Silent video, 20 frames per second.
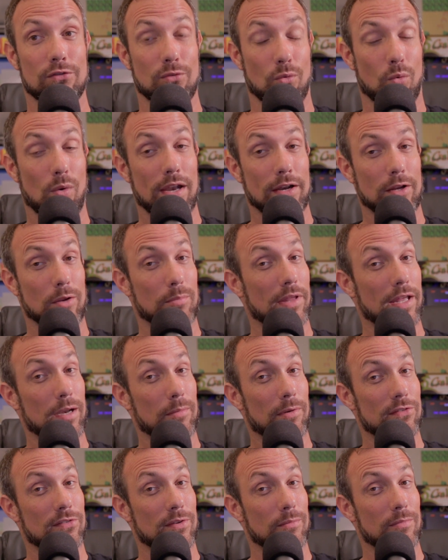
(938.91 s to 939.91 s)
want to complain
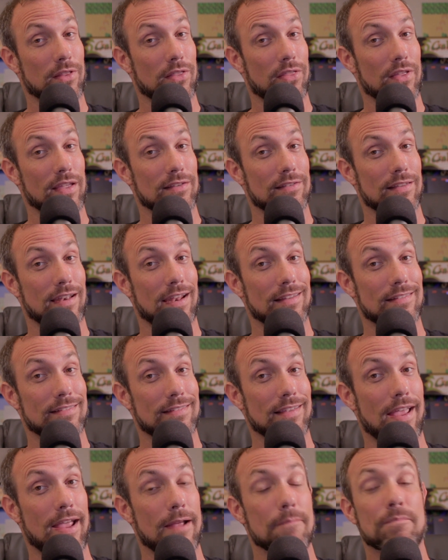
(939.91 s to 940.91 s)
about some of the things that I
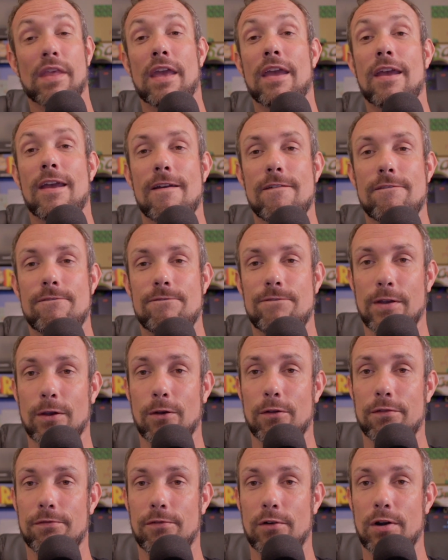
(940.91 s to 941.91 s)
say,
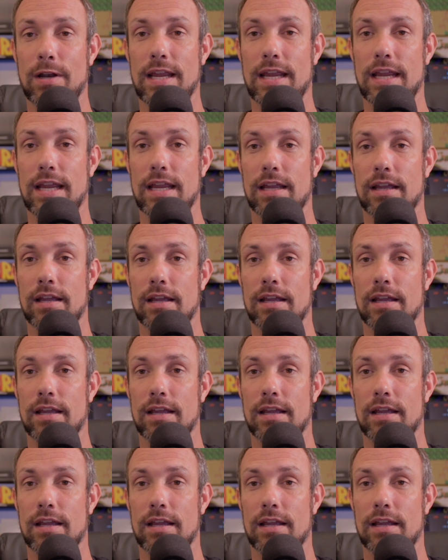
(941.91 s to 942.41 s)
feel free